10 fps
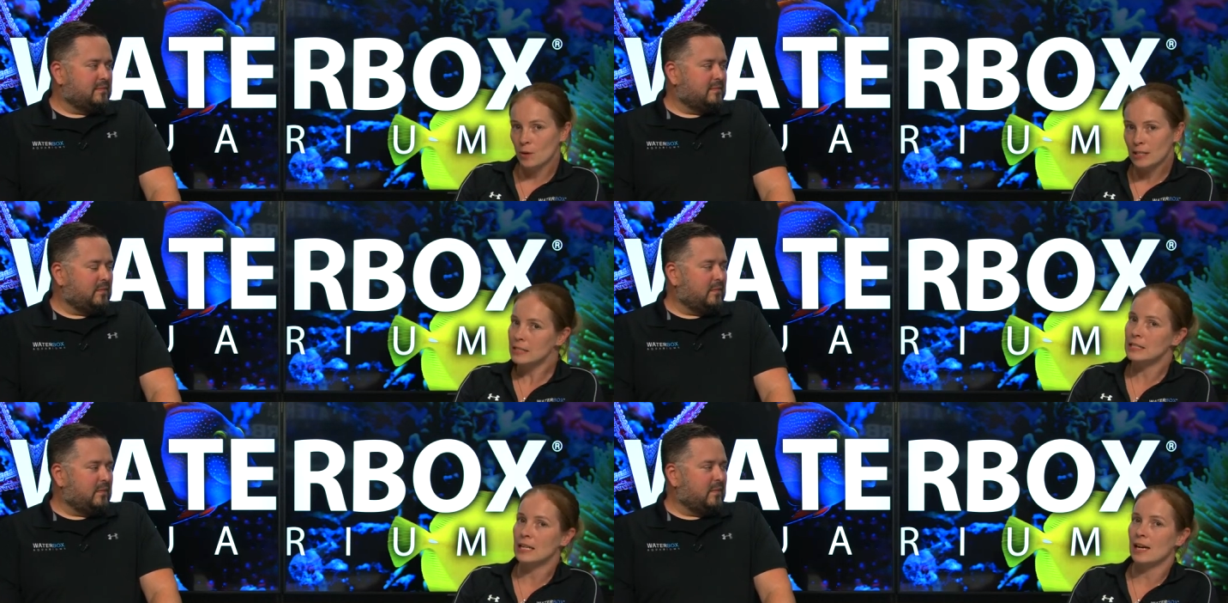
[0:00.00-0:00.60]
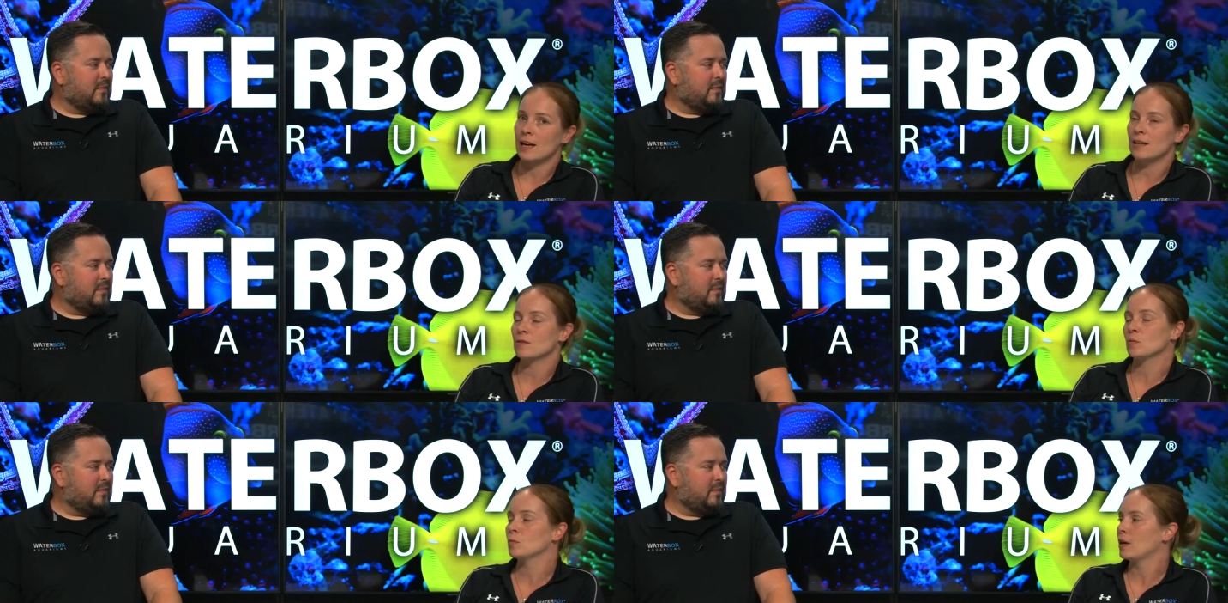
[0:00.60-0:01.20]
Speaker 1: Wednesday is
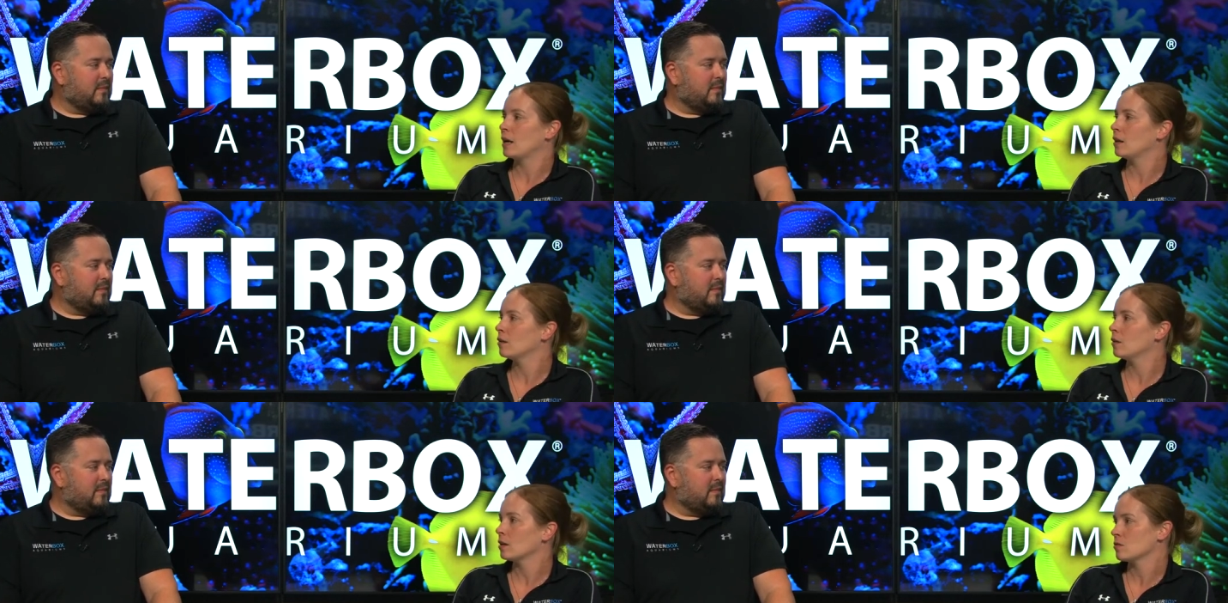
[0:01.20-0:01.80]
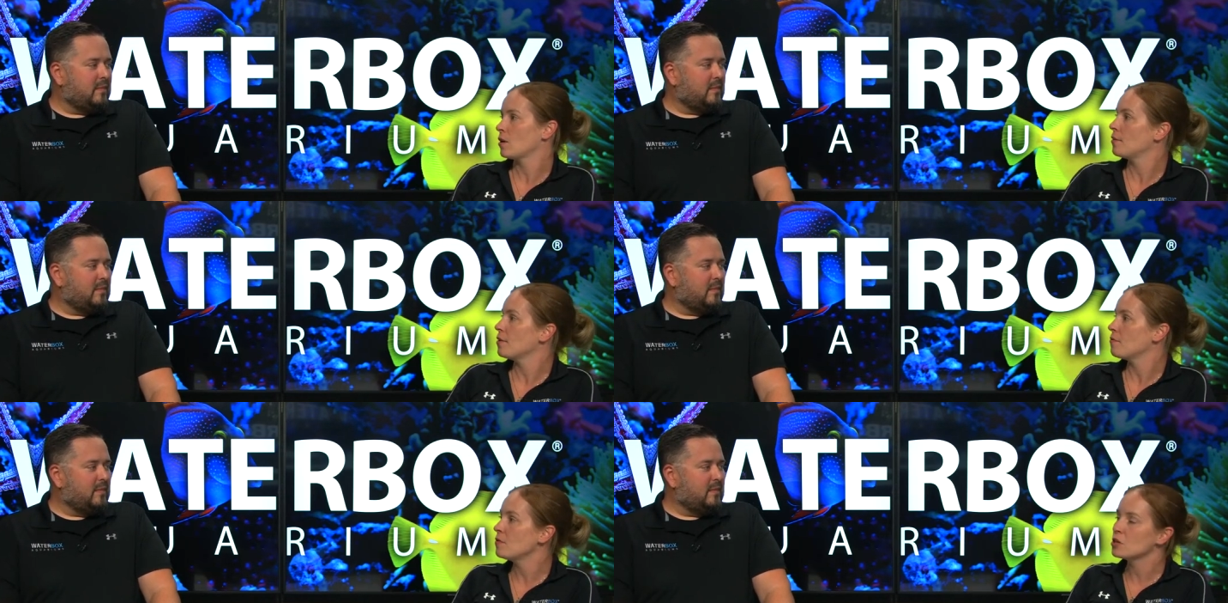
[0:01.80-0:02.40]
when we're adding our next round
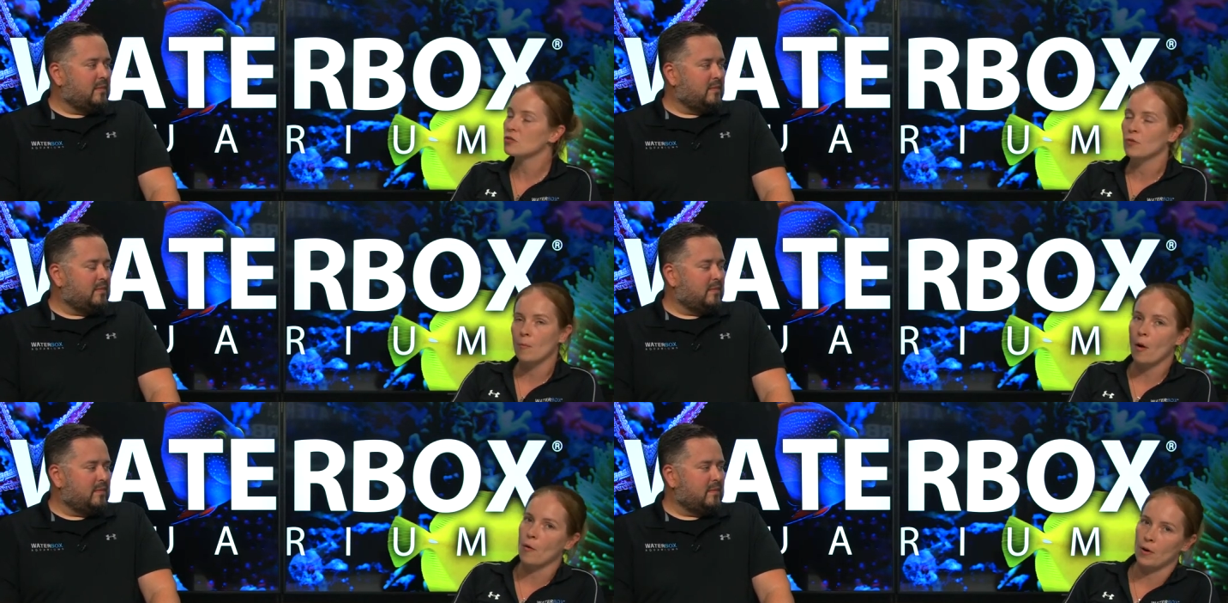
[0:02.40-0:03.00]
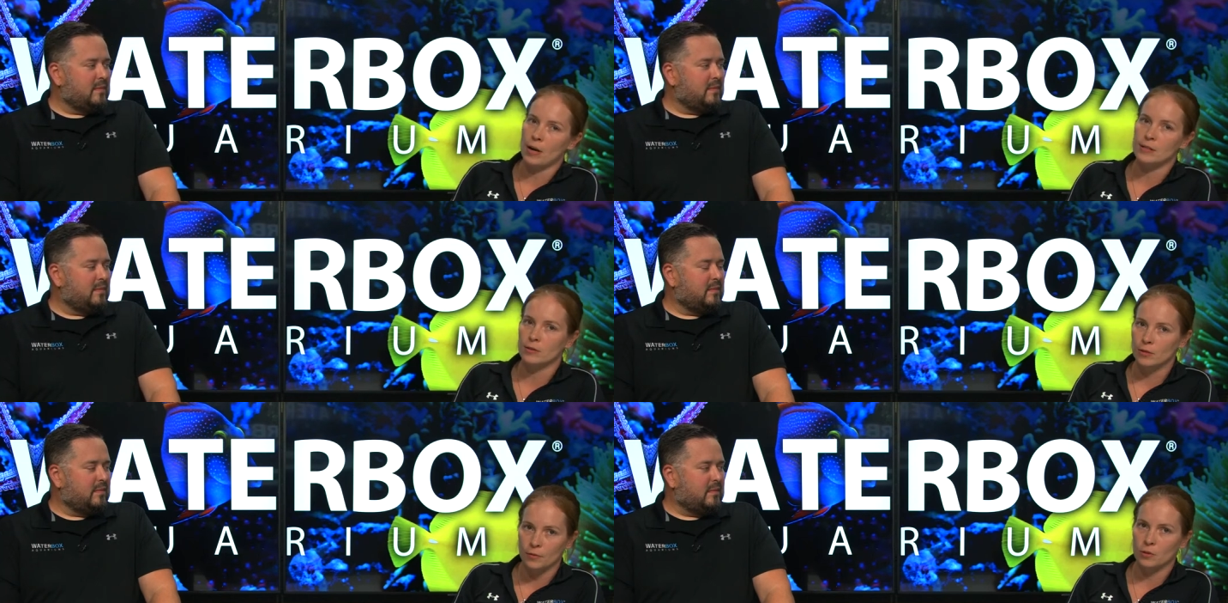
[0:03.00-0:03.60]
of fish from ORA, so
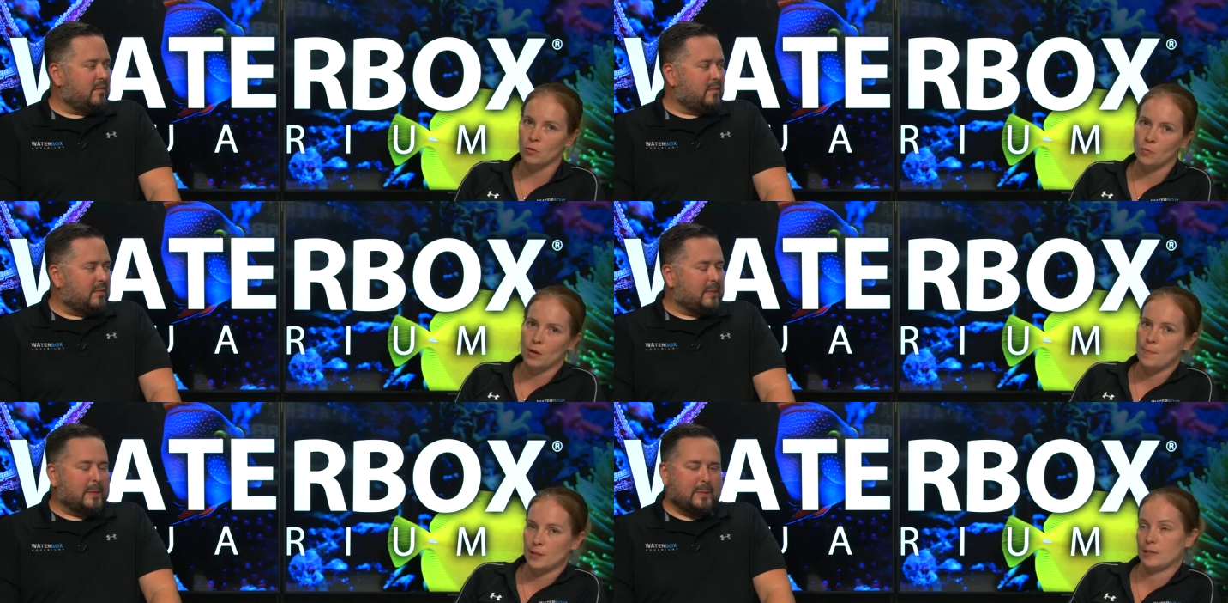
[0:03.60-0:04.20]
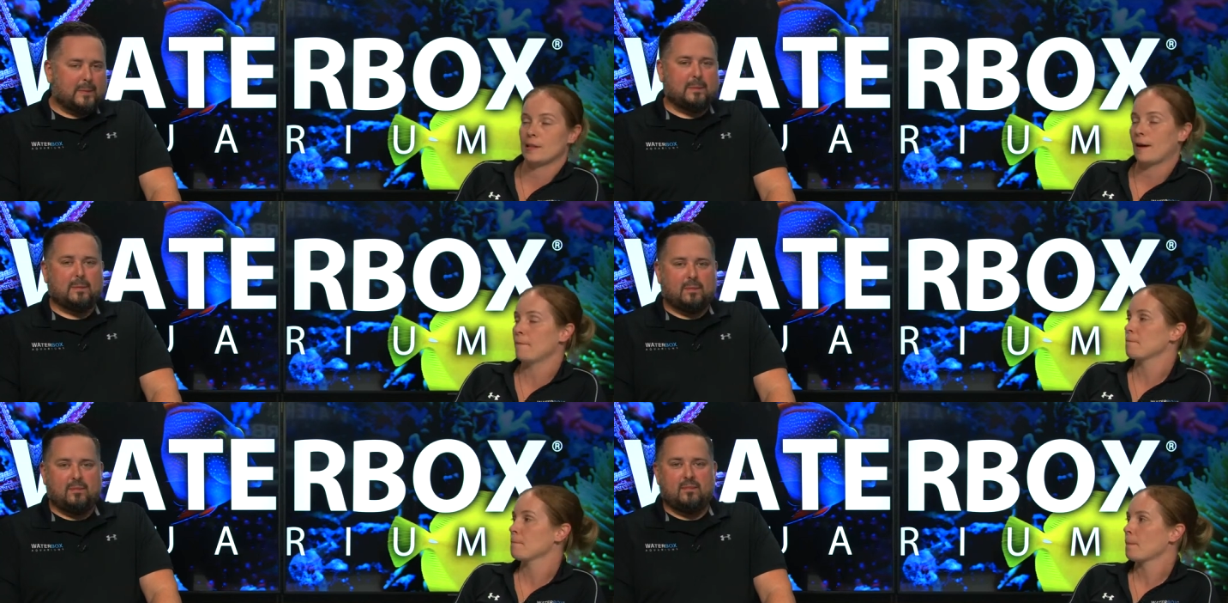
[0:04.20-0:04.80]
you definitely don't want to miss that.
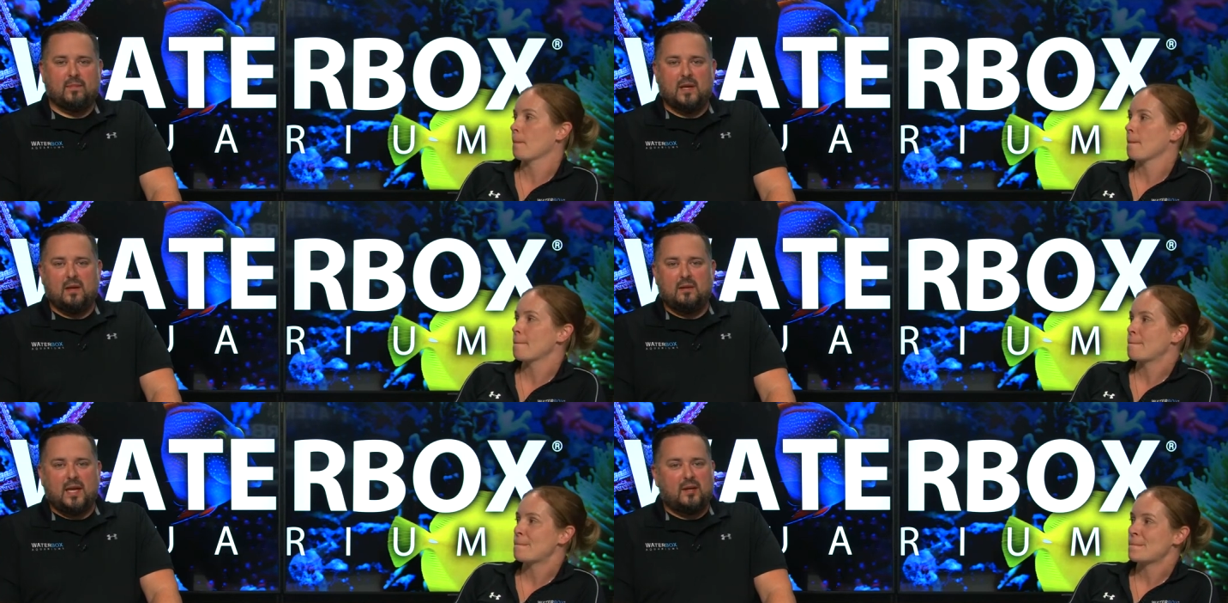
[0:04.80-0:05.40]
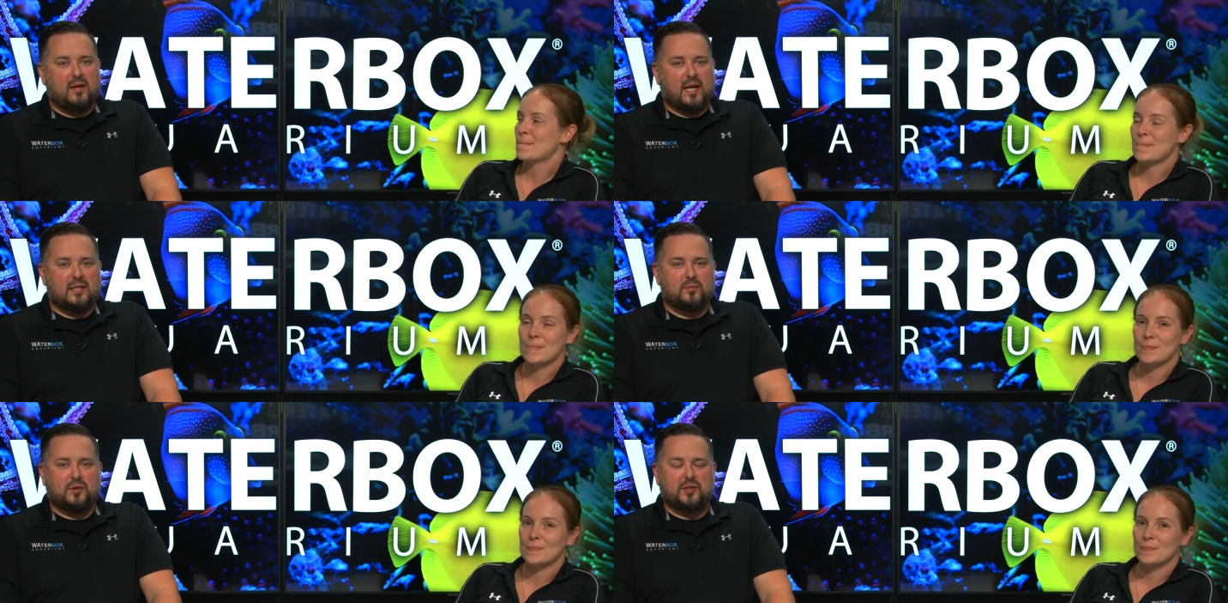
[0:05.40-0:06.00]
Speaker 2: Thank you
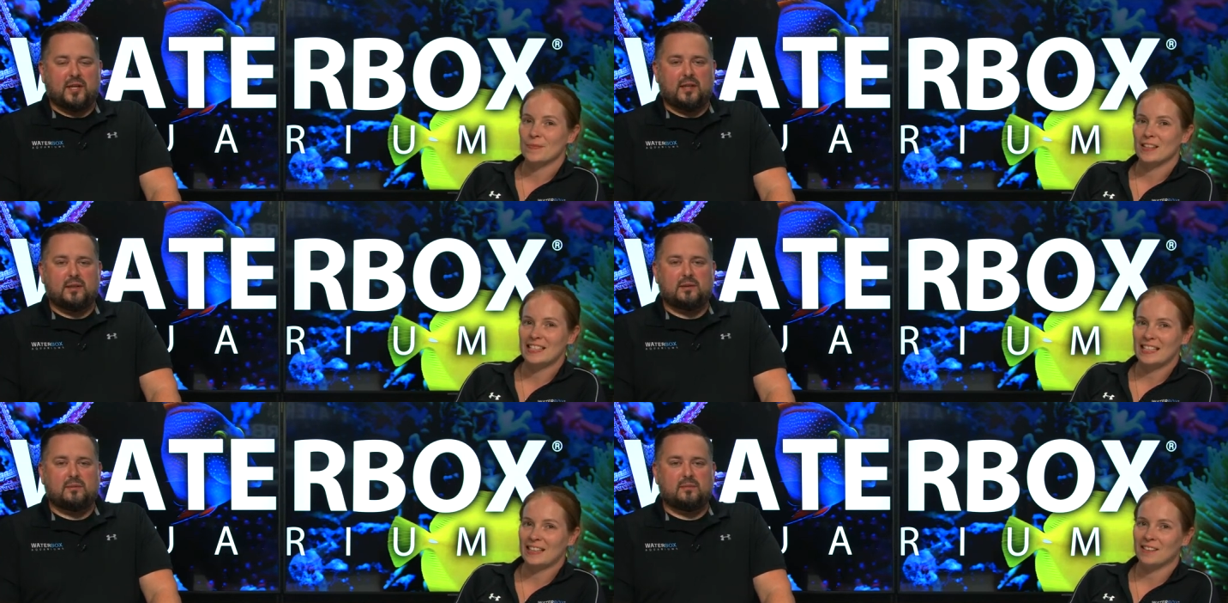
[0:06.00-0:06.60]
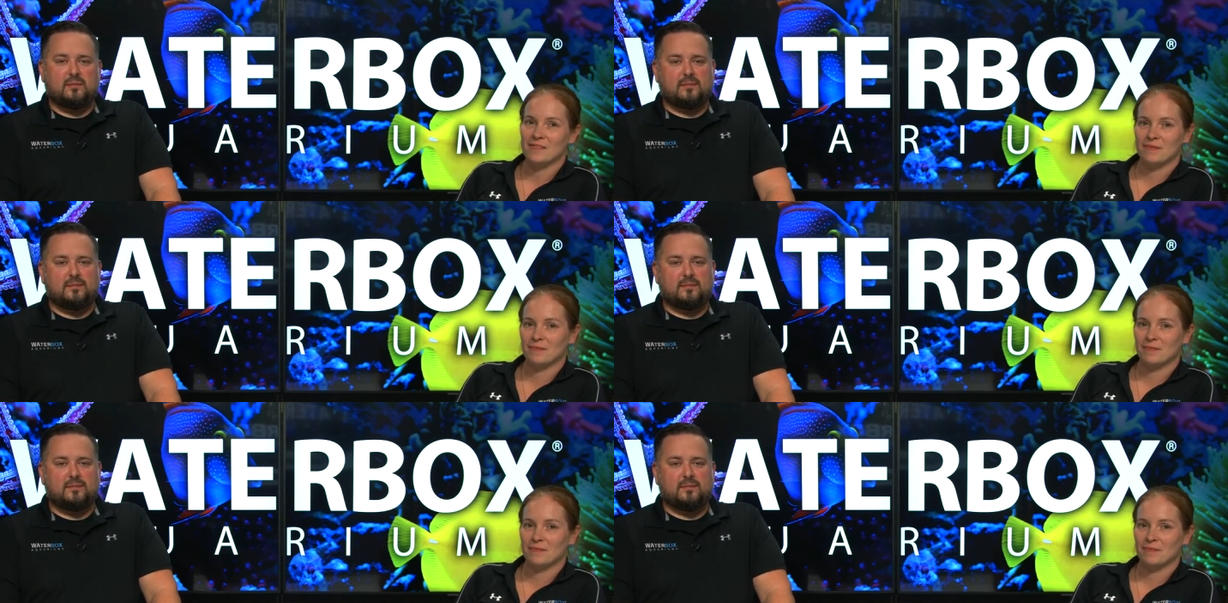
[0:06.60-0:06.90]
guys, appreciate it. See ya.